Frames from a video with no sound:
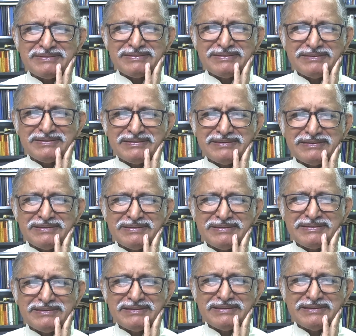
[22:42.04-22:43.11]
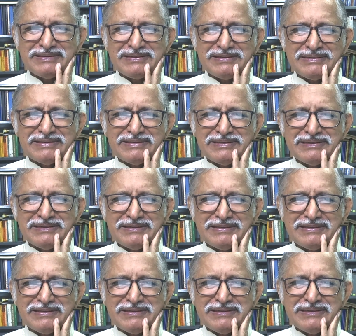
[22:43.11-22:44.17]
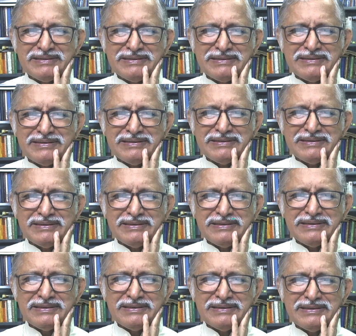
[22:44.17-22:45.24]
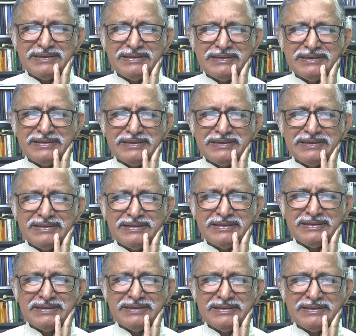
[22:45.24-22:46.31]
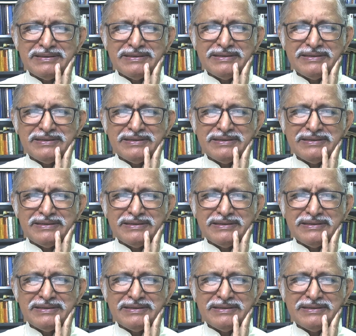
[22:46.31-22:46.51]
(silence)